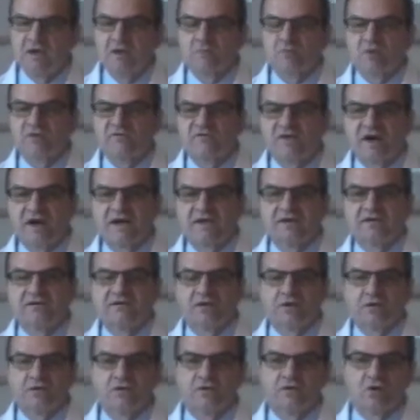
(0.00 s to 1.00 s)
provided
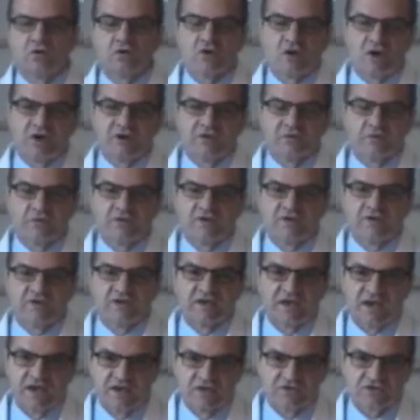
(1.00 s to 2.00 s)
there are no
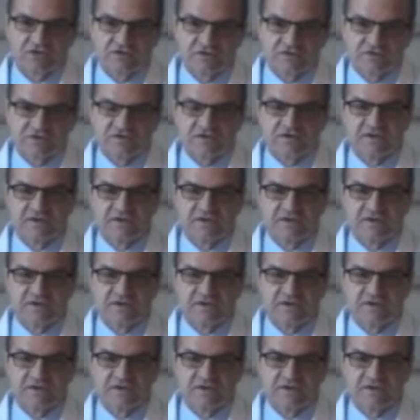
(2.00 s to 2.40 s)
contraindications